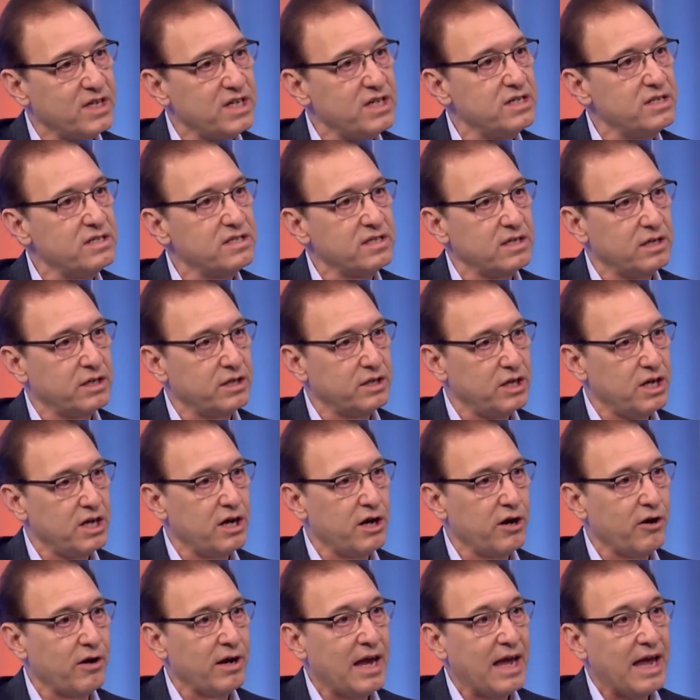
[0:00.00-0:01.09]
of these a
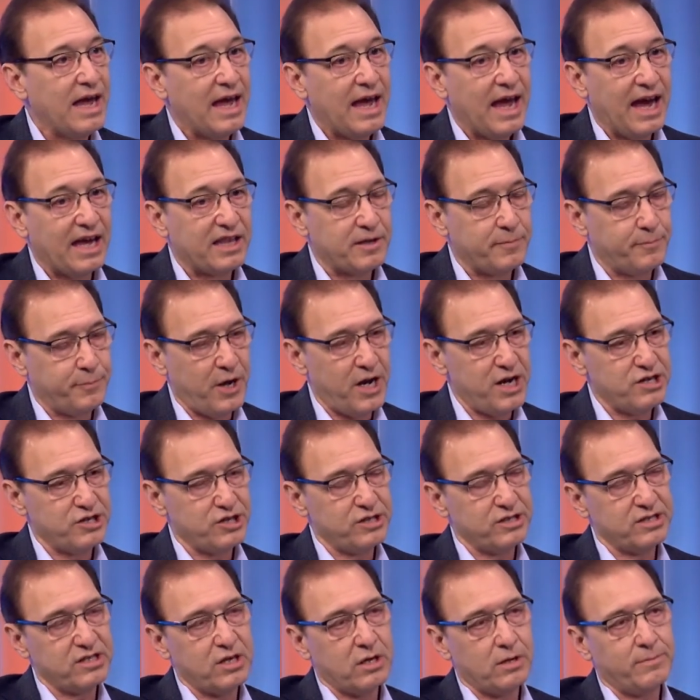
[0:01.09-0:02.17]
year and the
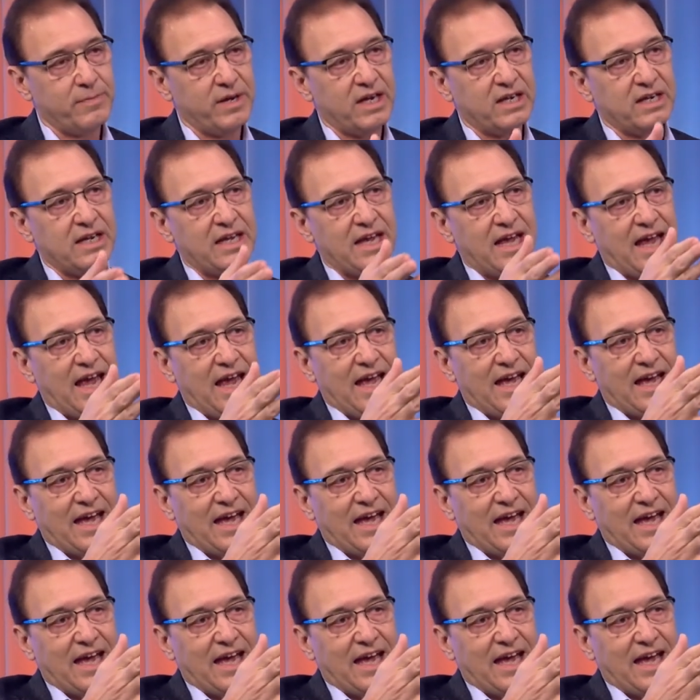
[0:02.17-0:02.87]
patients come in